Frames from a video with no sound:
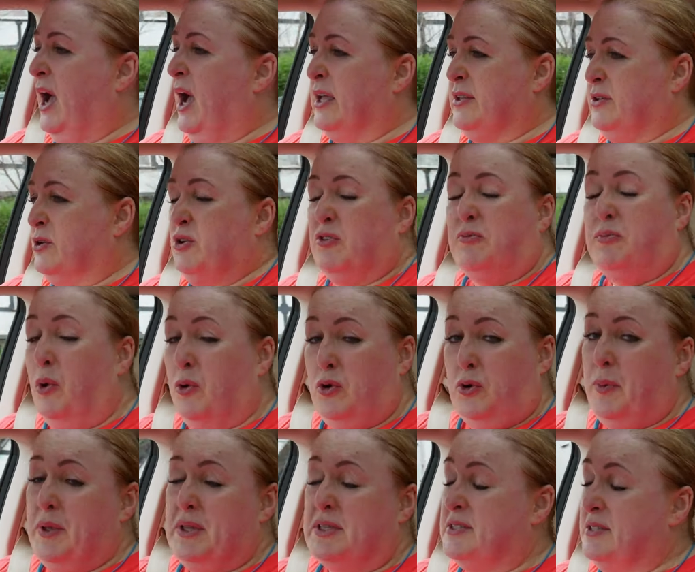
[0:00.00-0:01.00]
I don't know if Paula
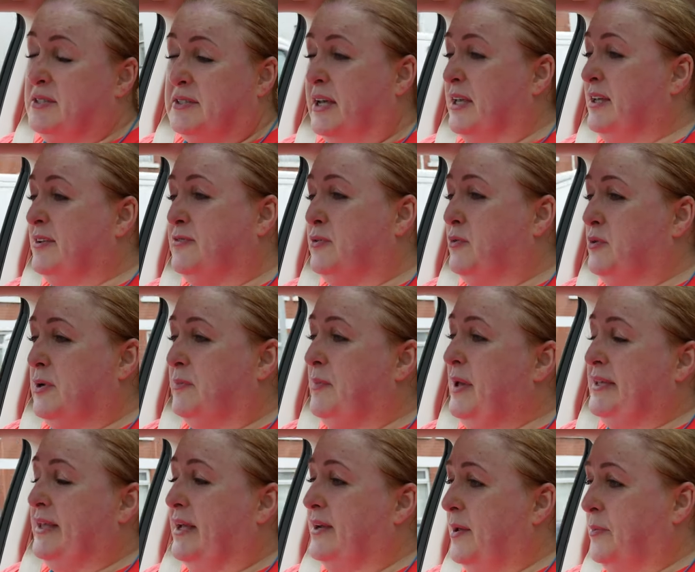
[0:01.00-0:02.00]
meant diet food. I
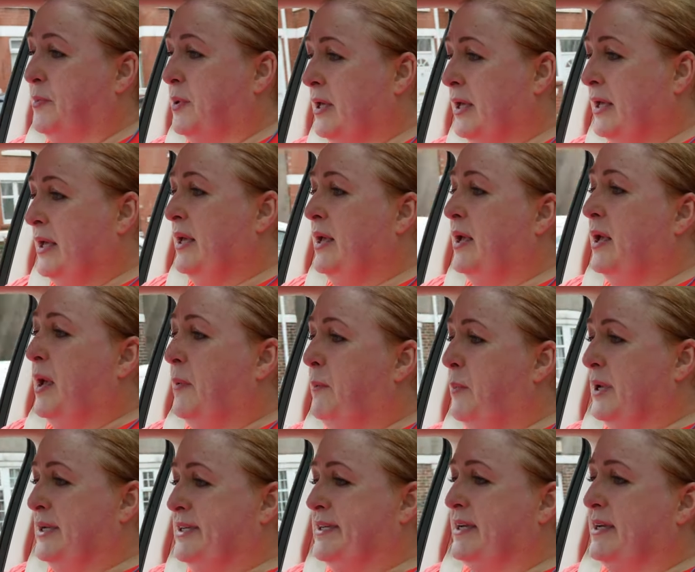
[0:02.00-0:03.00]
made that up.
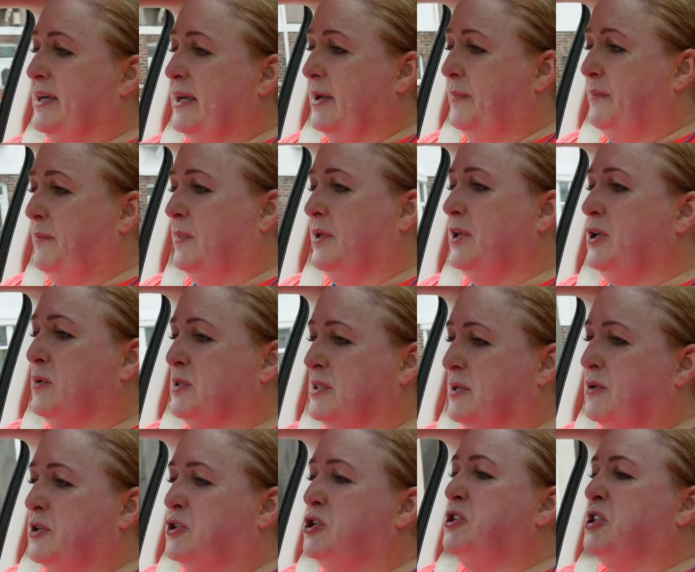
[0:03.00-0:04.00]
But um, you know,
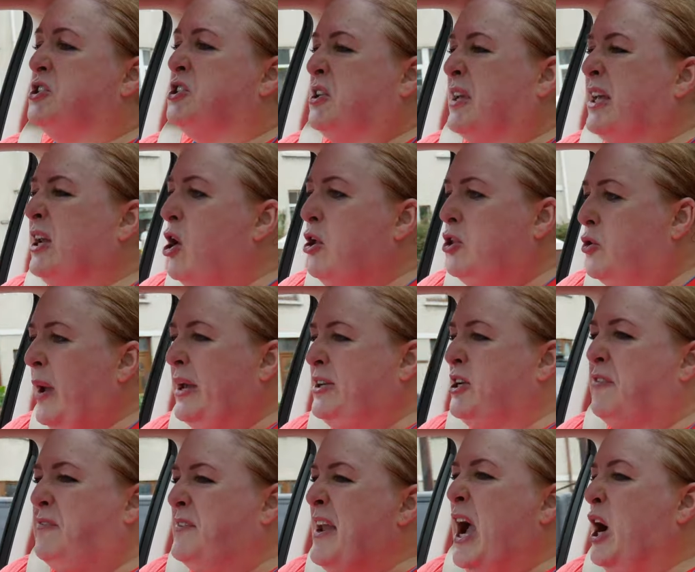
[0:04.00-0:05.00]
so she just get all the weight
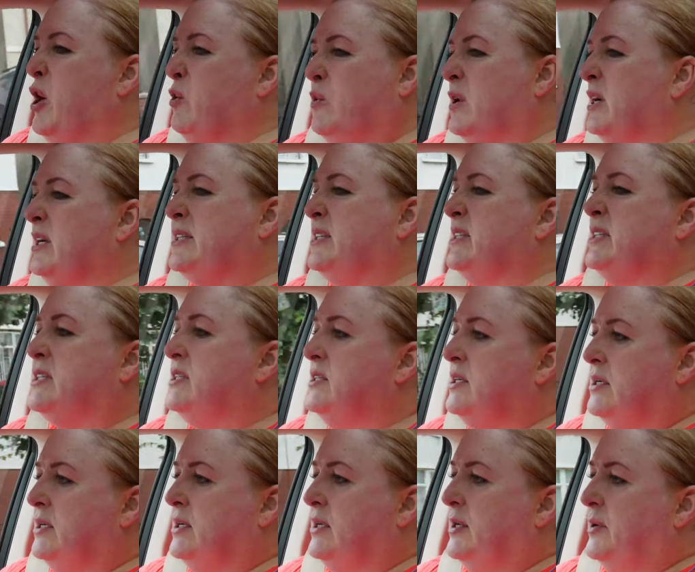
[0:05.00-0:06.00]
off now. Uh,
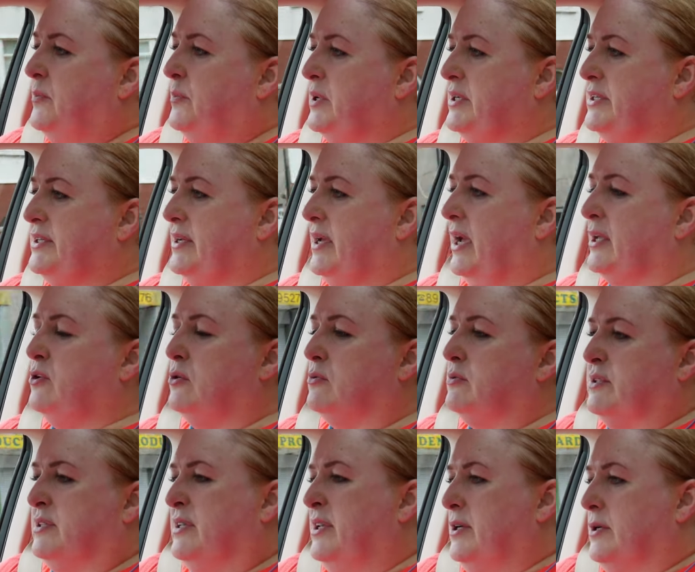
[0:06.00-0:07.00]
but I
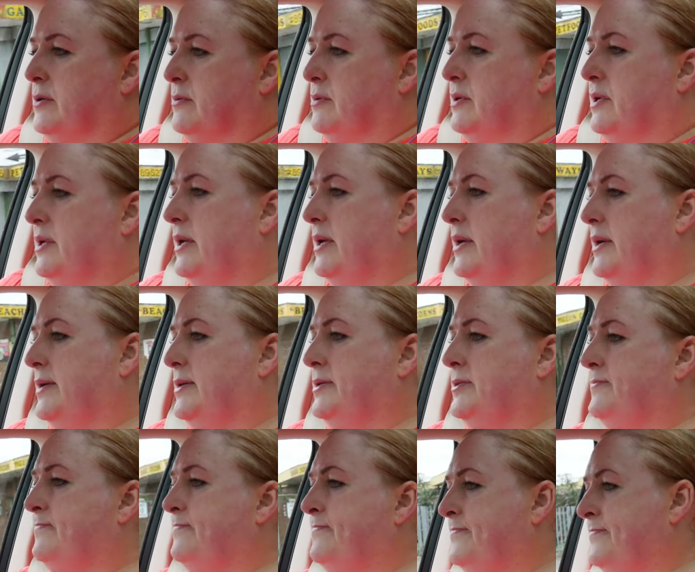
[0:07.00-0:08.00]
don't, you know.
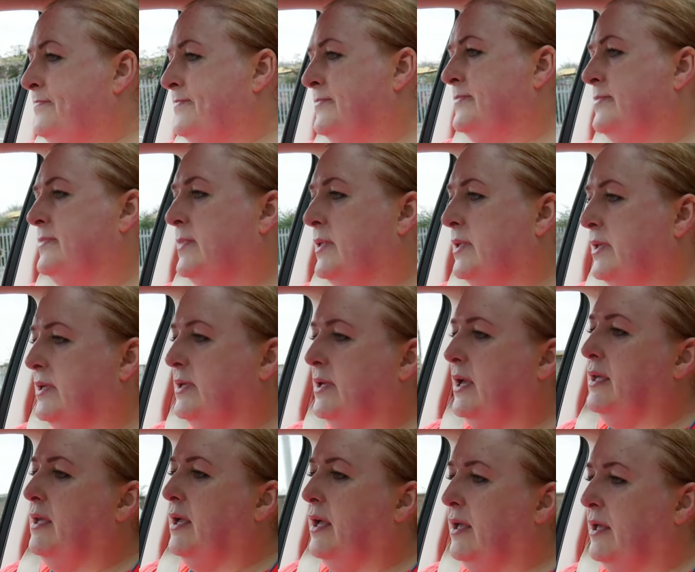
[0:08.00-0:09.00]

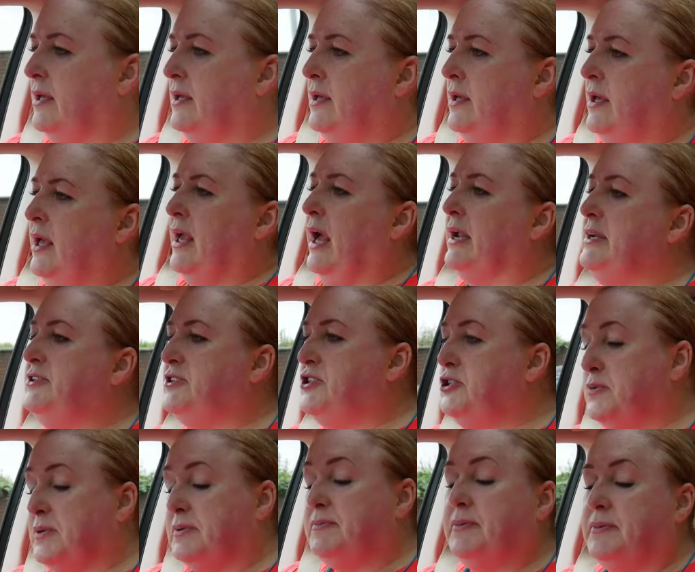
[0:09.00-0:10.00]
Uh, I need to
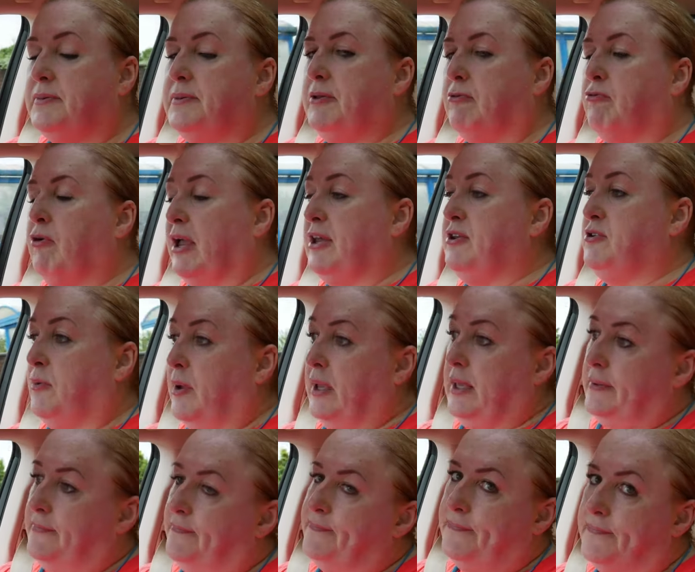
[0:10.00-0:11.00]
do it the right way,
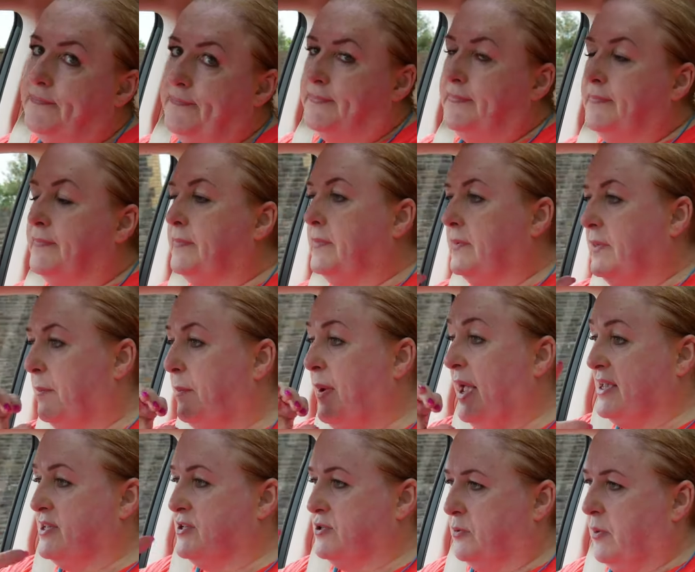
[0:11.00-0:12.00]
the
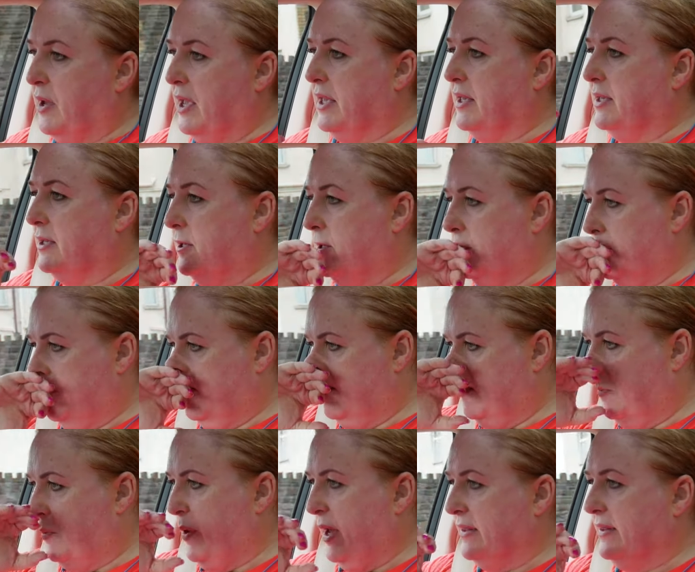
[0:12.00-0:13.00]
best way,
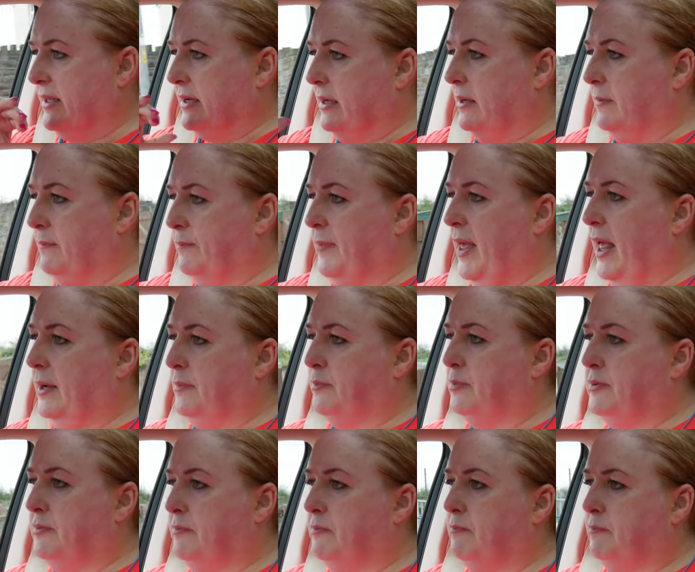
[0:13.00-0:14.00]
the way that'll help
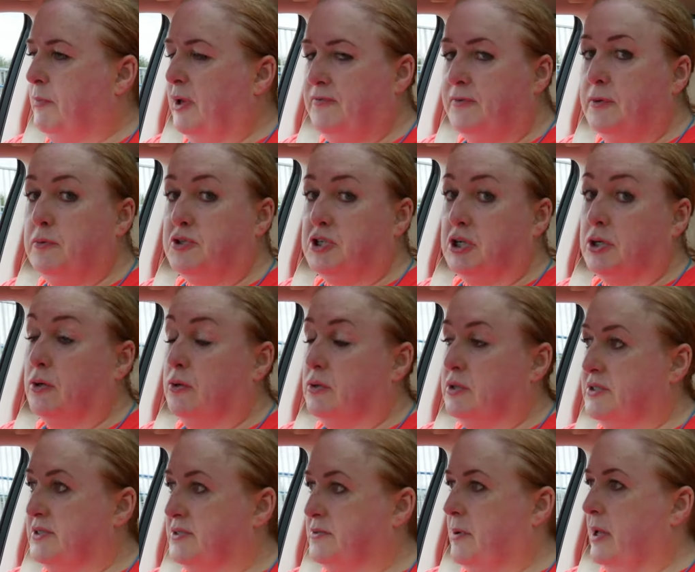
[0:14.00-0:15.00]
my future
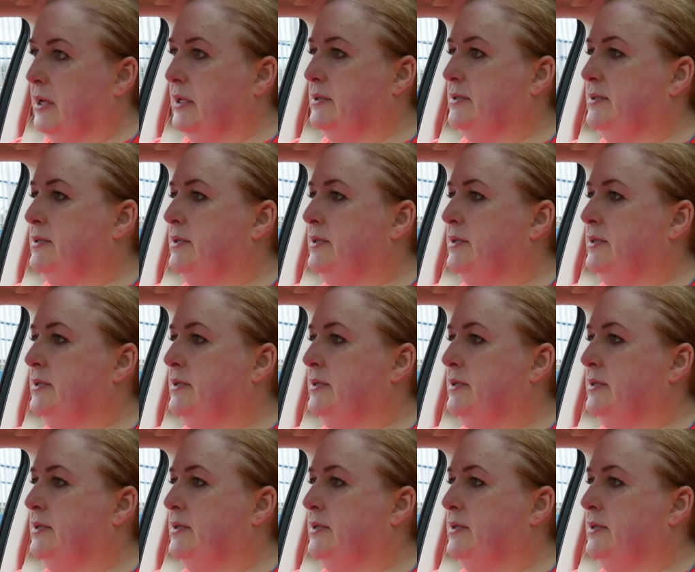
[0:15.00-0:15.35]
goals as well.